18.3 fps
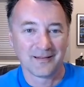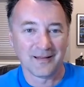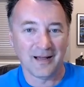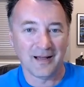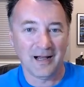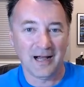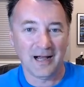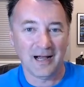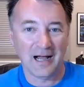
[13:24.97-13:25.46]

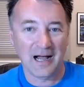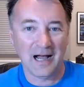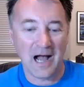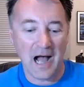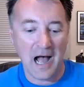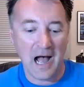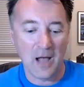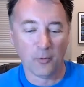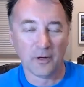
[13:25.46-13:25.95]
Uh,
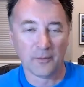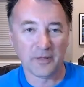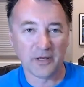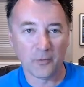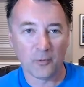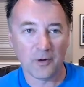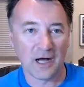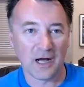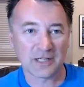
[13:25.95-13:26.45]
I will be
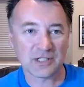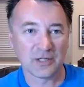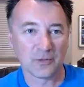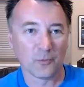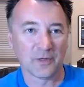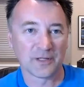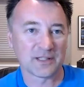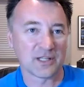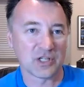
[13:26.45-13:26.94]

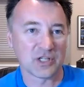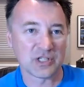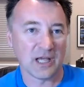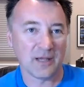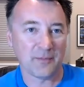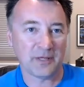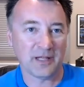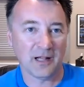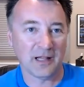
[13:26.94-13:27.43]
watching with the
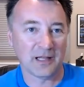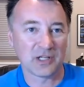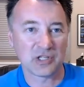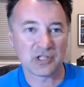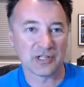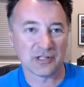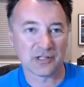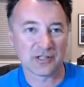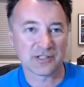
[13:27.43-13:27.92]
JPL
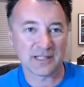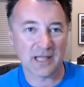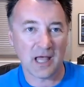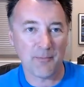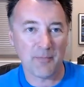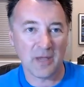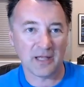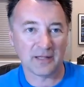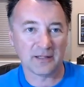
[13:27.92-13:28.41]
engineers
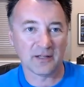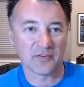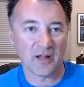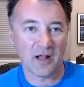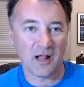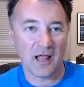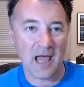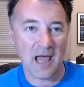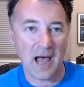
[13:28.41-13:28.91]
that made this
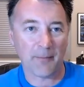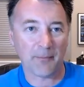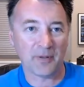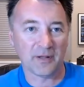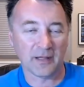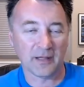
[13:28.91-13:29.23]
all happen.